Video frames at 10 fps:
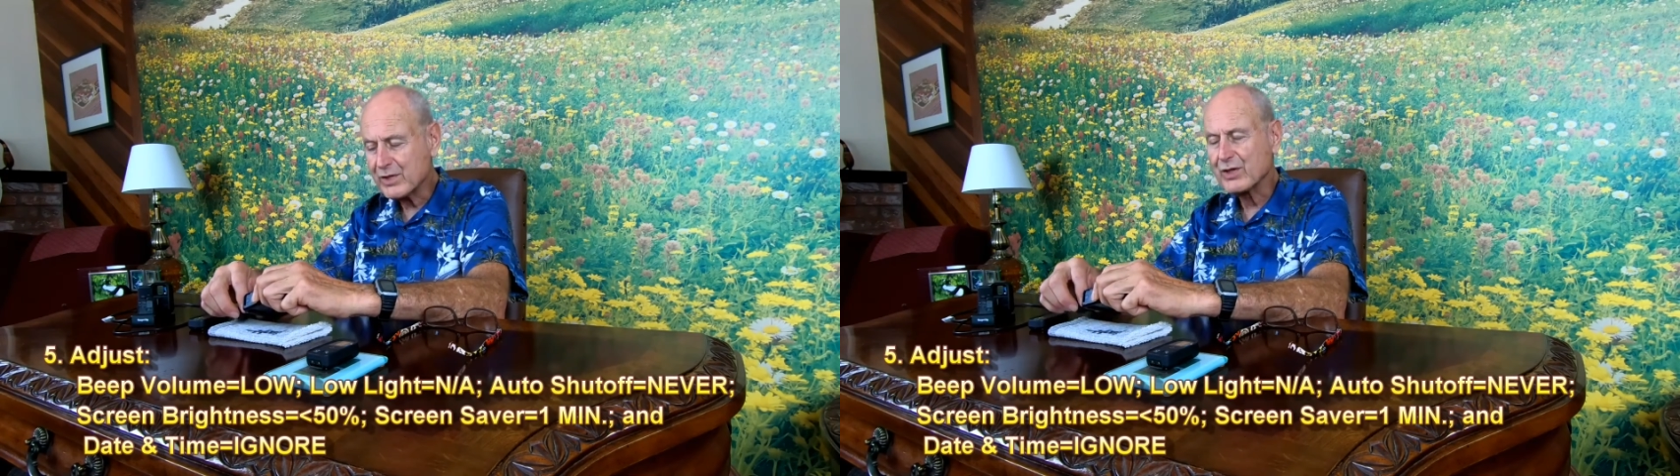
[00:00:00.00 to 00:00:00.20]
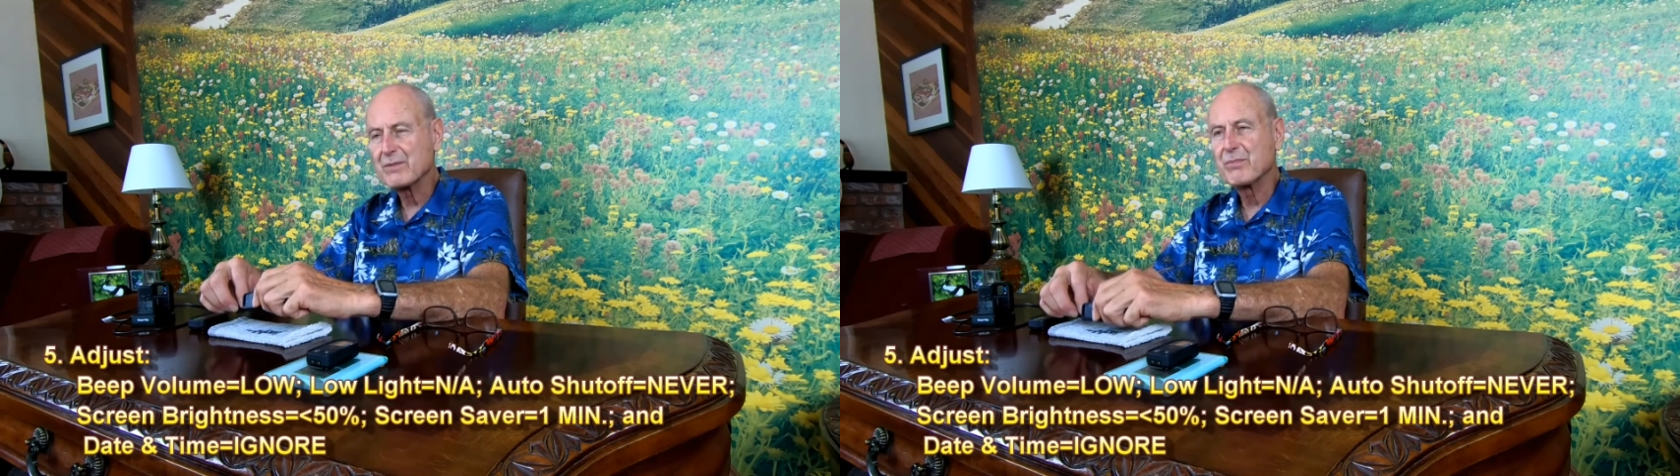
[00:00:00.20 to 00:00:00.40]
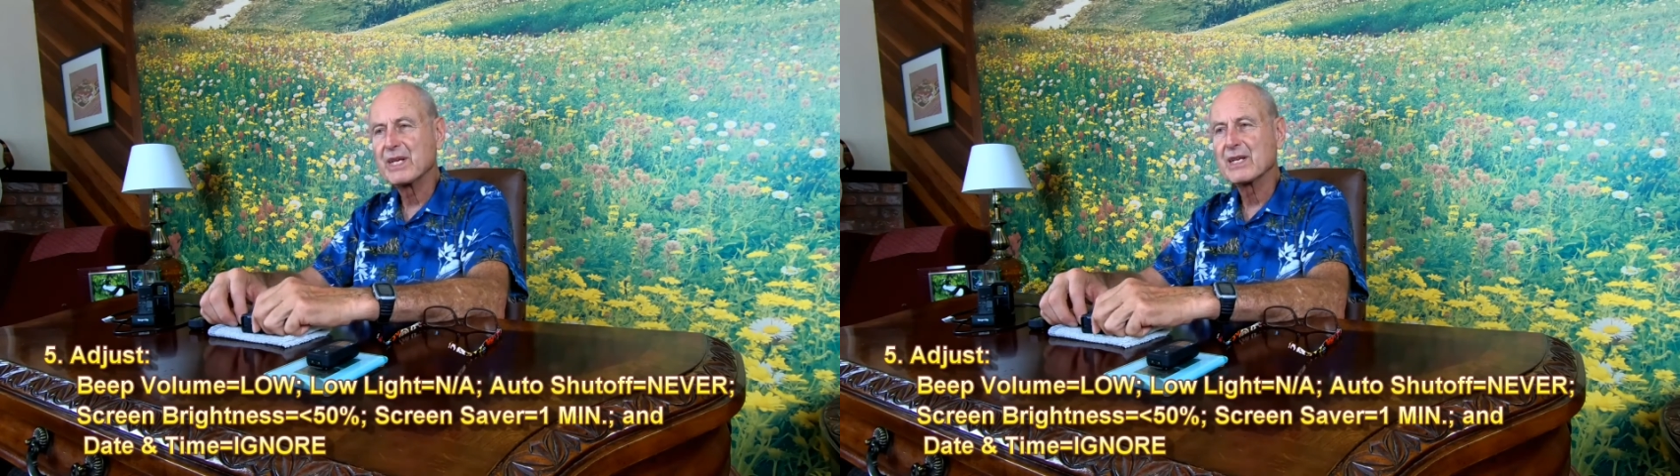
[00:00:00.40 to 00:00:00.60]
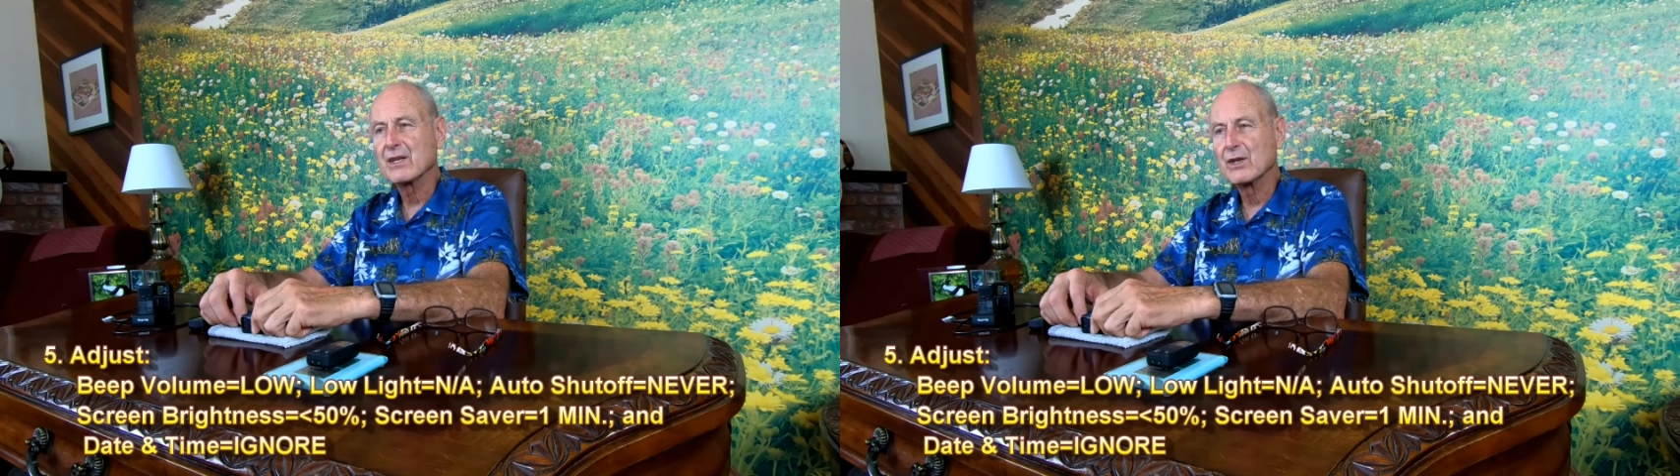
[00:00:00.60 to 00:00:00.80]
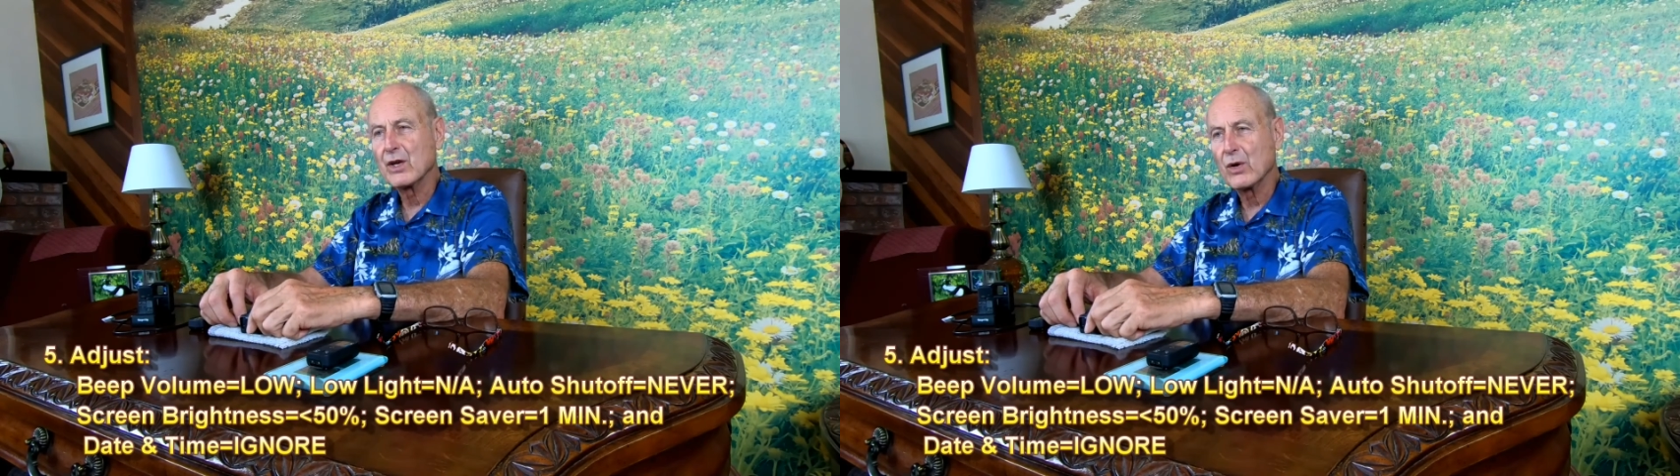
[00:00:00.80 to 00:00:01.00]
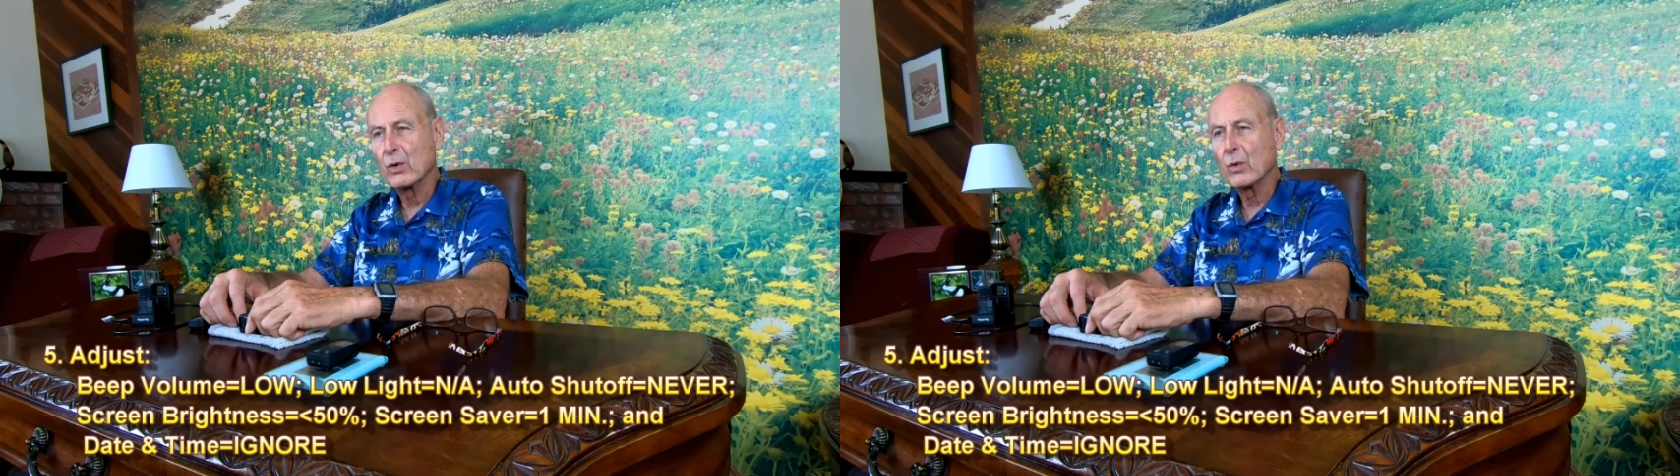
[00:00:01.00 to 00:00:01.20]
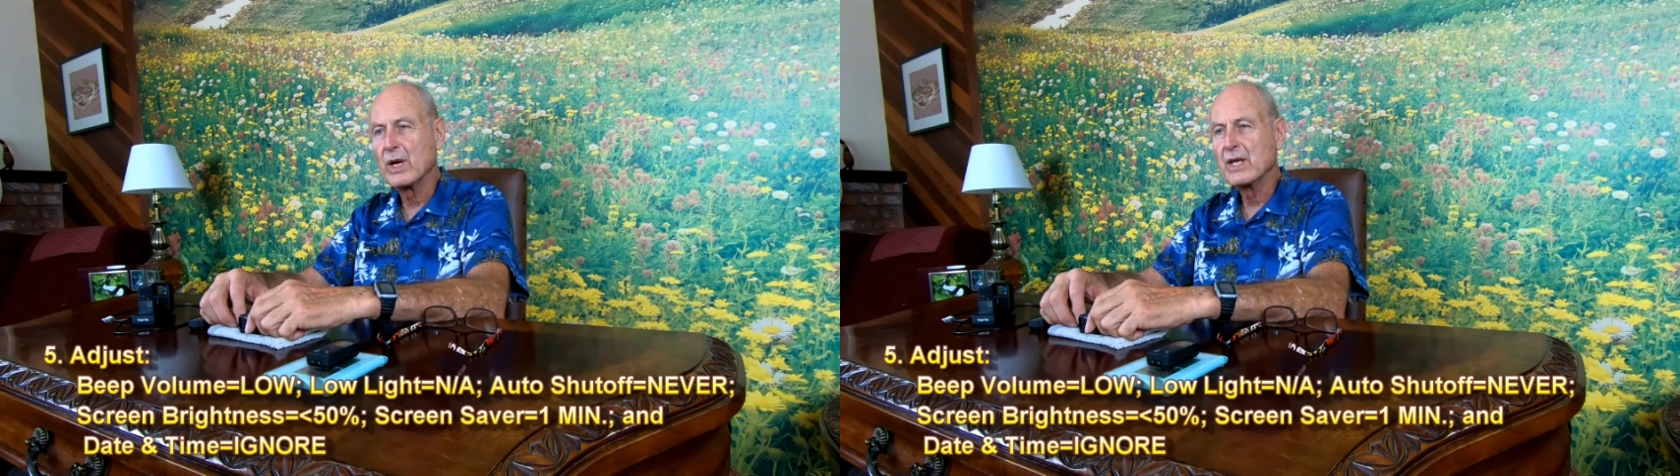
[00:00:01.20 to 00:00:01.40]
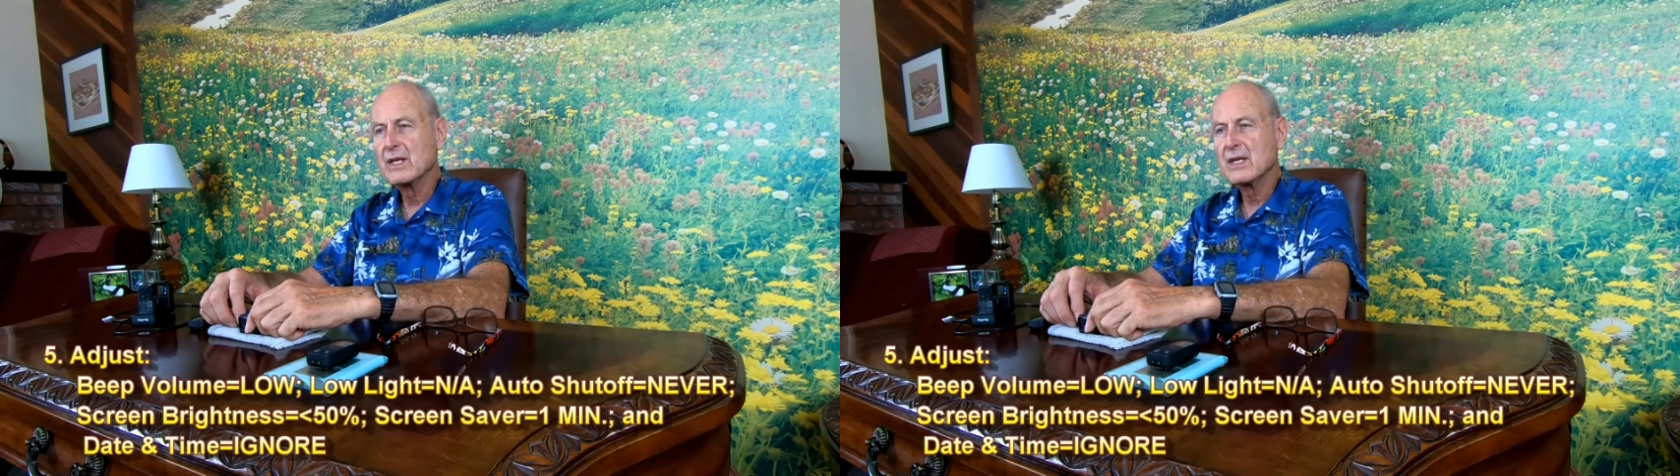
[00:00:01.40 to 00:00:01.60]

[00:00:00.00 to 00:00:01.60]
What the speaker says: should be at low.